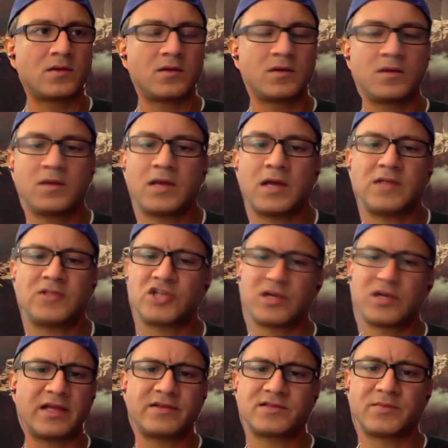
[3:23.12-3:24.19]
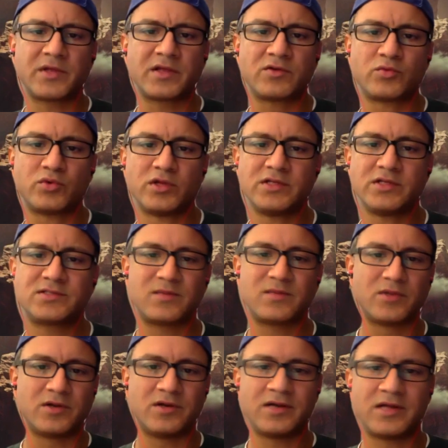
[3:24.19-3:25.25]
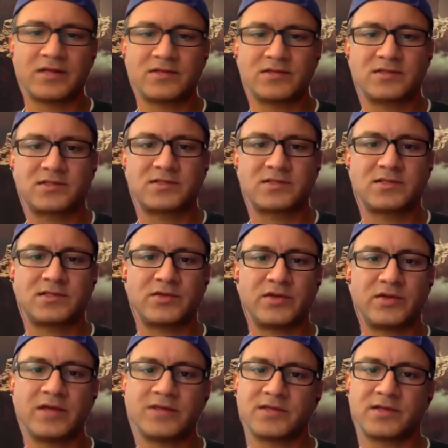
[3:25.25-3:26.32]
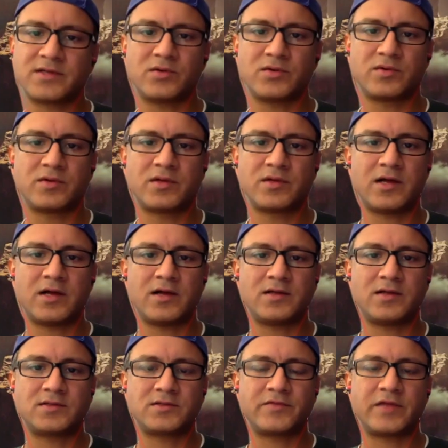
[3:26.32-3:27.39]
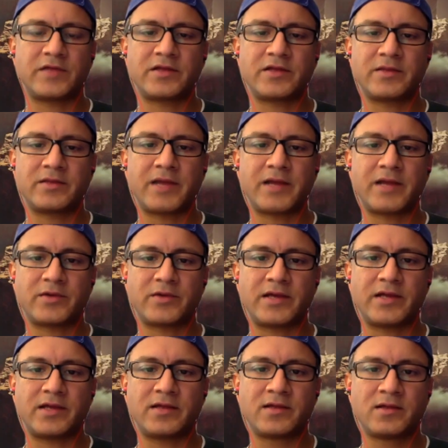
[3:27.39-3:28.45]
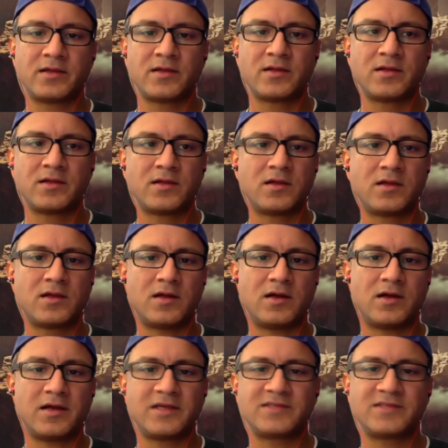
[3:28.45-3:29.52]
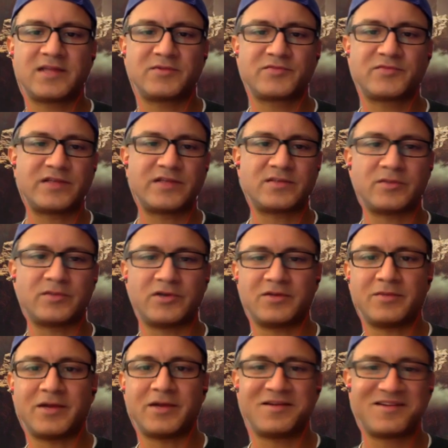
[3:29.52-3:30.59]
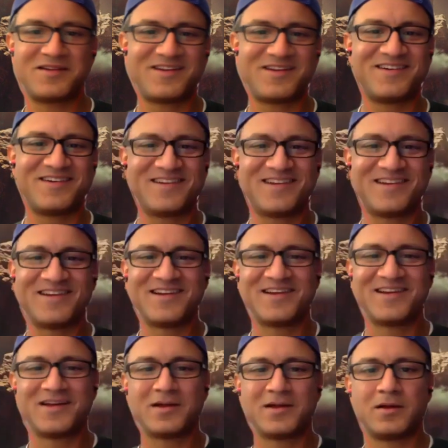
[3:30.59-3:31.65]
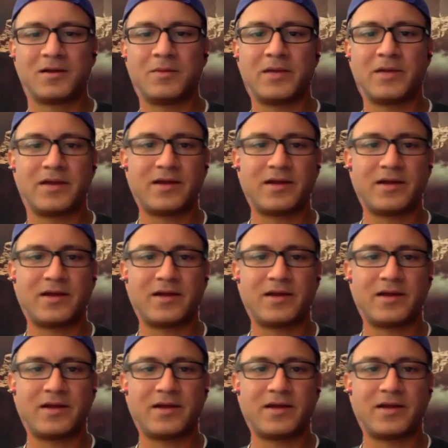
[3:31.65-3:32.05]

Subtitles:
yeah, I shared like something really similar, like just 2 nights ago. So I've yet to get back to Adi. His name is very similar to mine, but